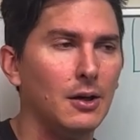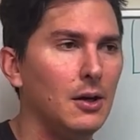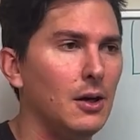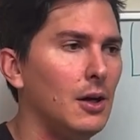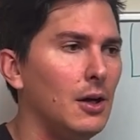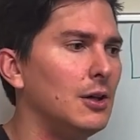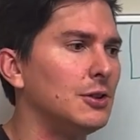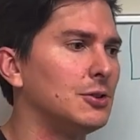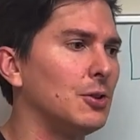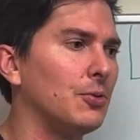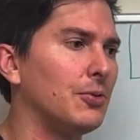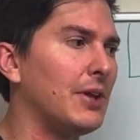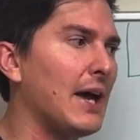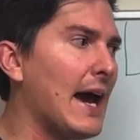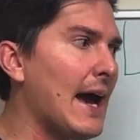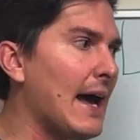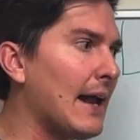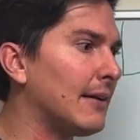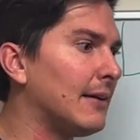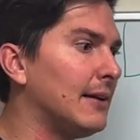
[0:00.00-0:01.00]
So
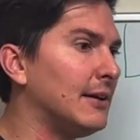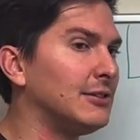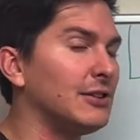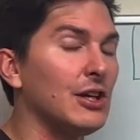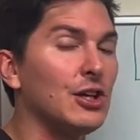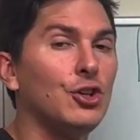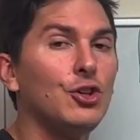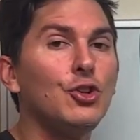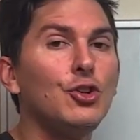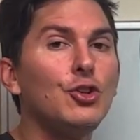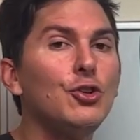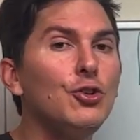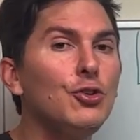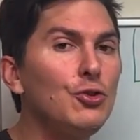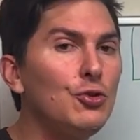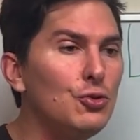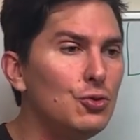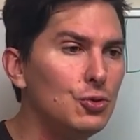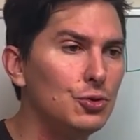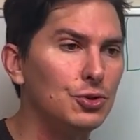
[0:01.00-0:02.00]
that is a
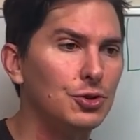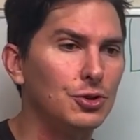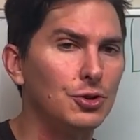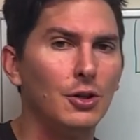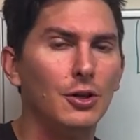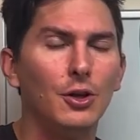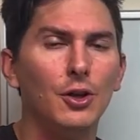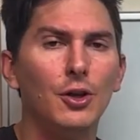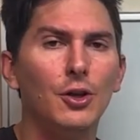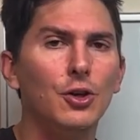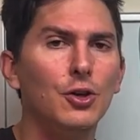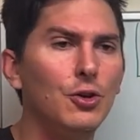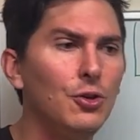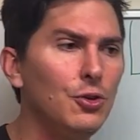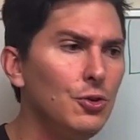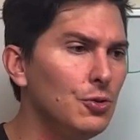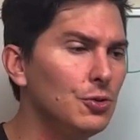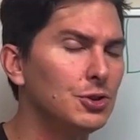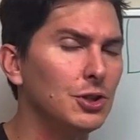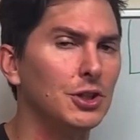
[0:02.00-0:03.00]
huge,
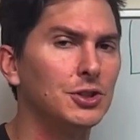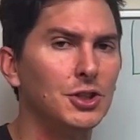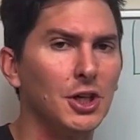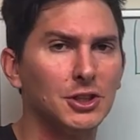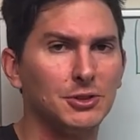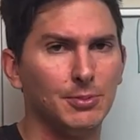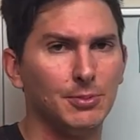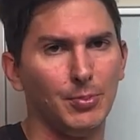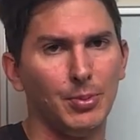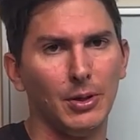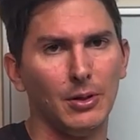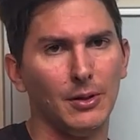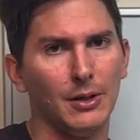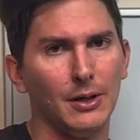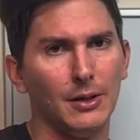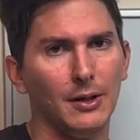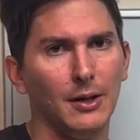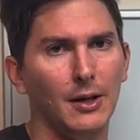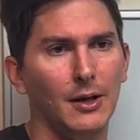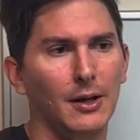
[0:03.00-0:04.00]
huge adjustment period.
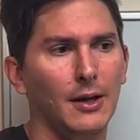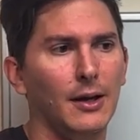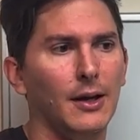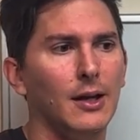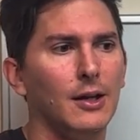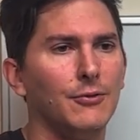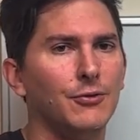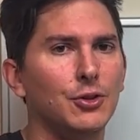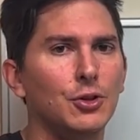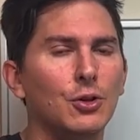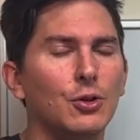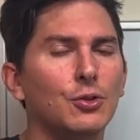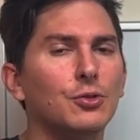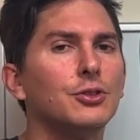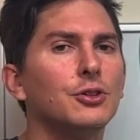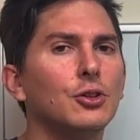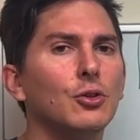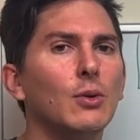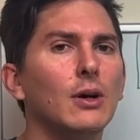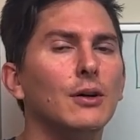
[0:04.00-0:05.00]
And if you don't
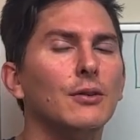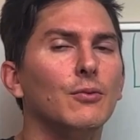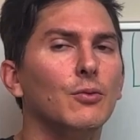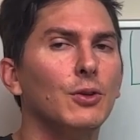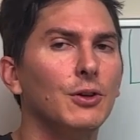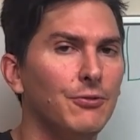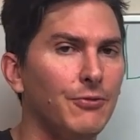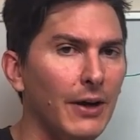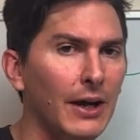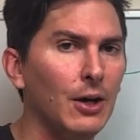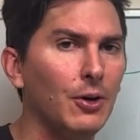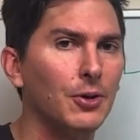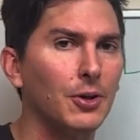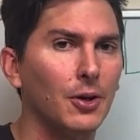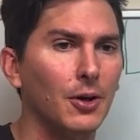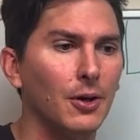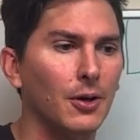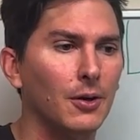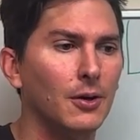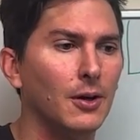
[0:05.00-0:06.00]
deal with
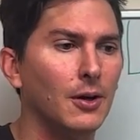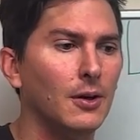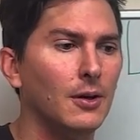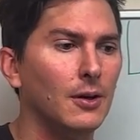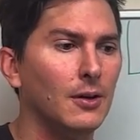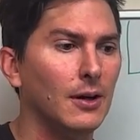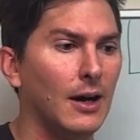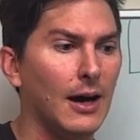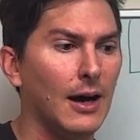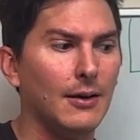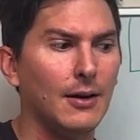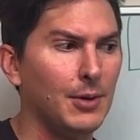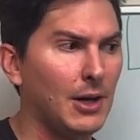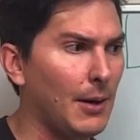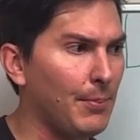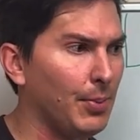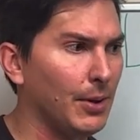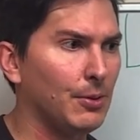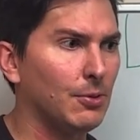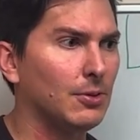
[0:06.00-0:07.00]
failure, I
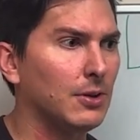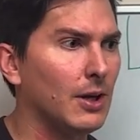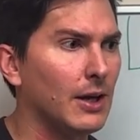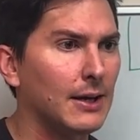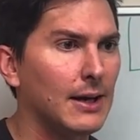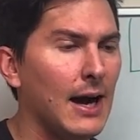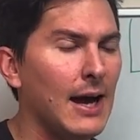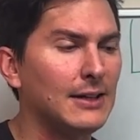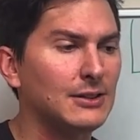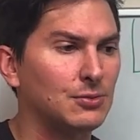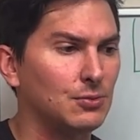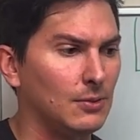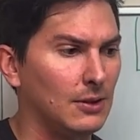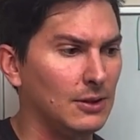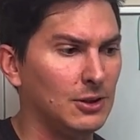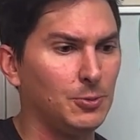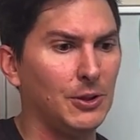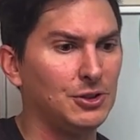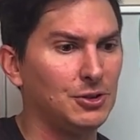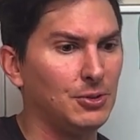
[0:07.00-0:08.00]
played with a lot of guys,
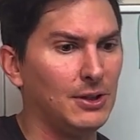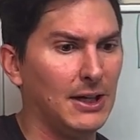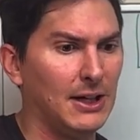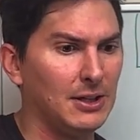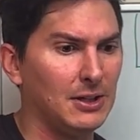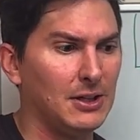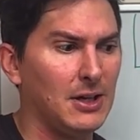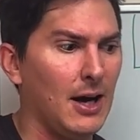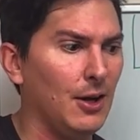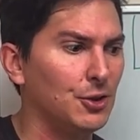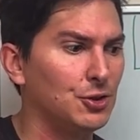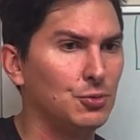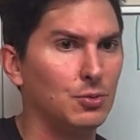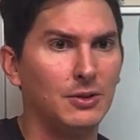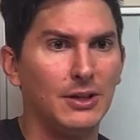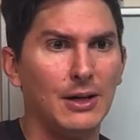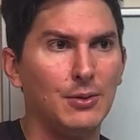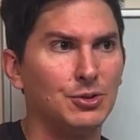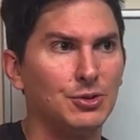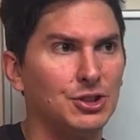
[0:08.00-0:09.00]
especially when I got to college, where
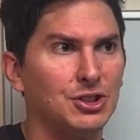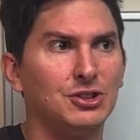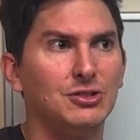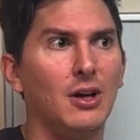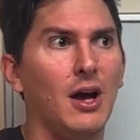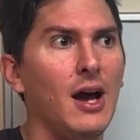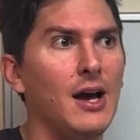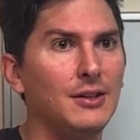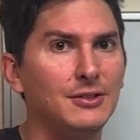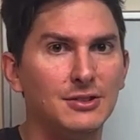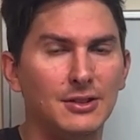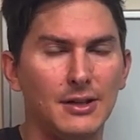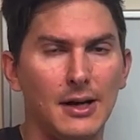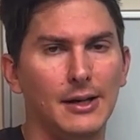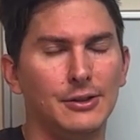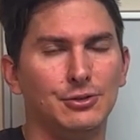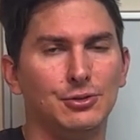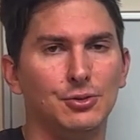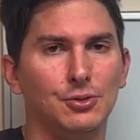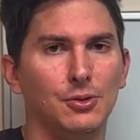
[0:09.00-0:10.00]
they were studs in high
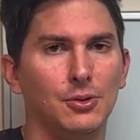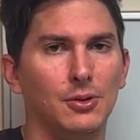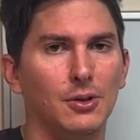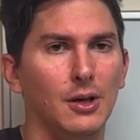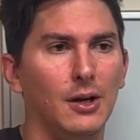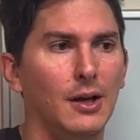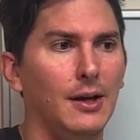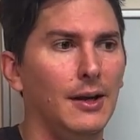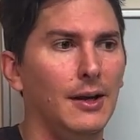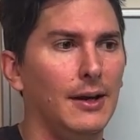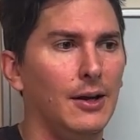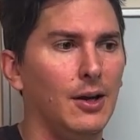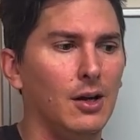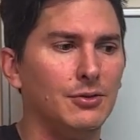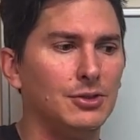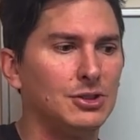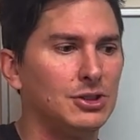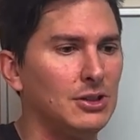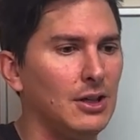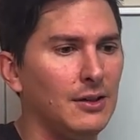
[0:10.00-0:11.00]
school. And all of
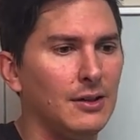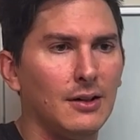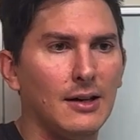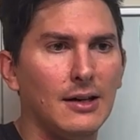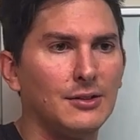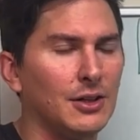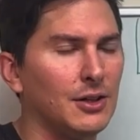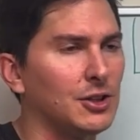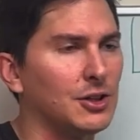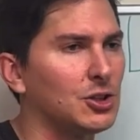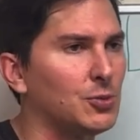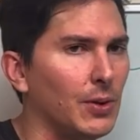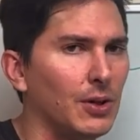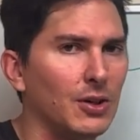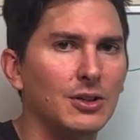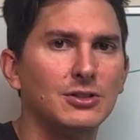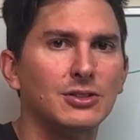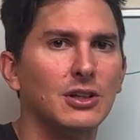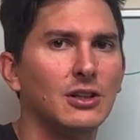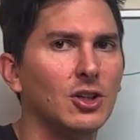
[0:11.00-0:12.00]
a sudden, they're
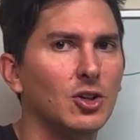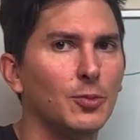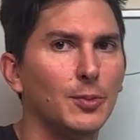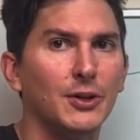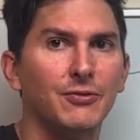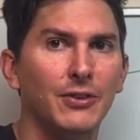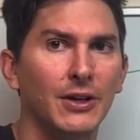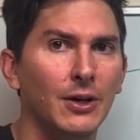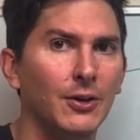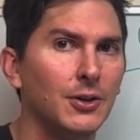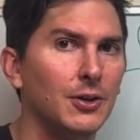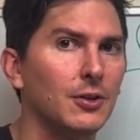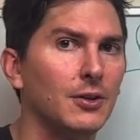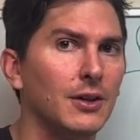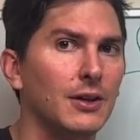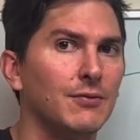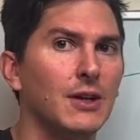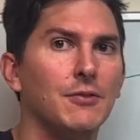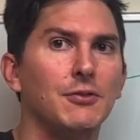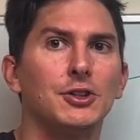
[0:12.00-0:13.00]
experiencing a little bit of failure.
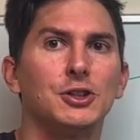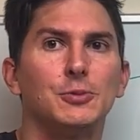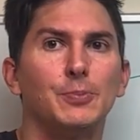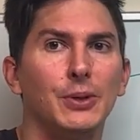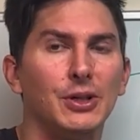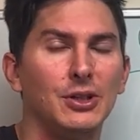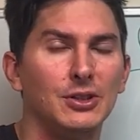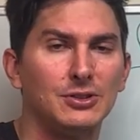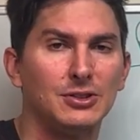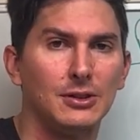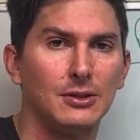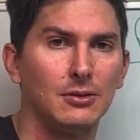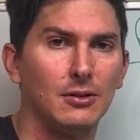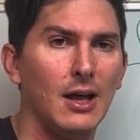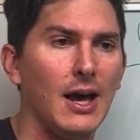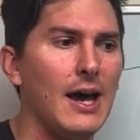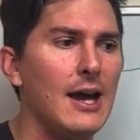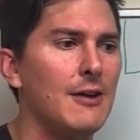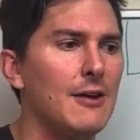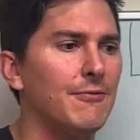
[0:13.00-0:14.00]
They've never experienced it in their
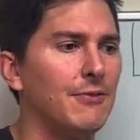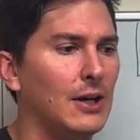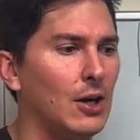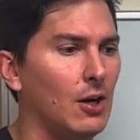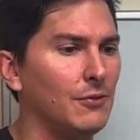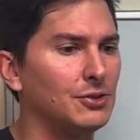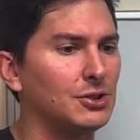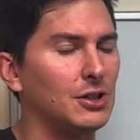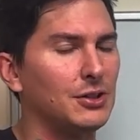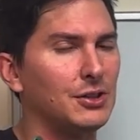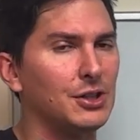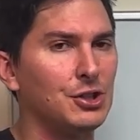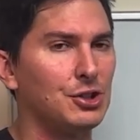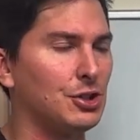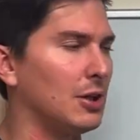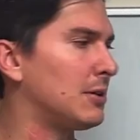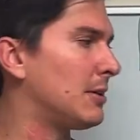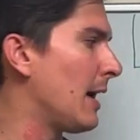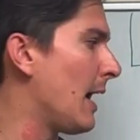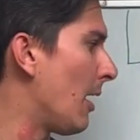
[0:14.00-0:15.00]
life, and all of a sudden they
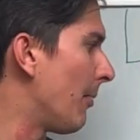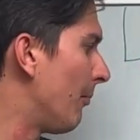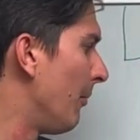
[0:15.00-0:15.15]
shut down.